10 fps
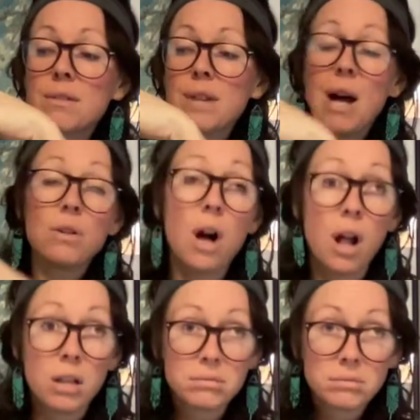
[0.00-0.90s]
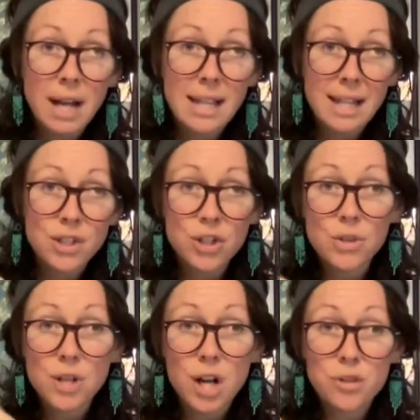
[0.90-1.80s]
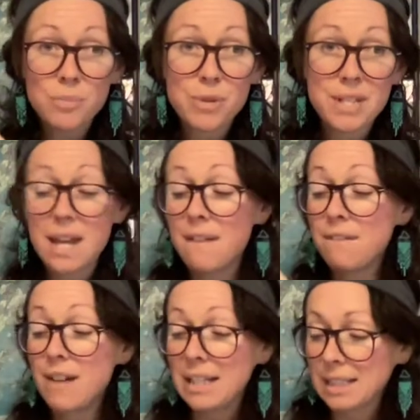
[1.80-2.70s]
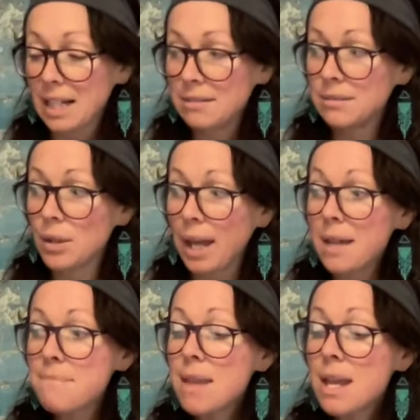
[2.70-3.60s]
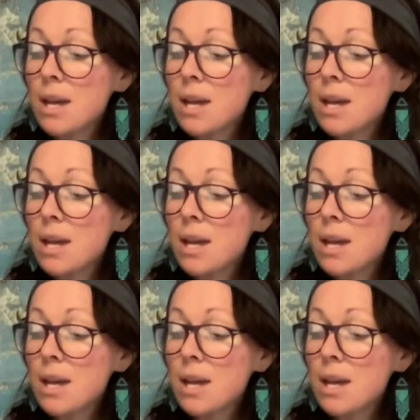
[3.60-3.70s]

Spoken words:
alcohol. I like to use 100% vodka, okay?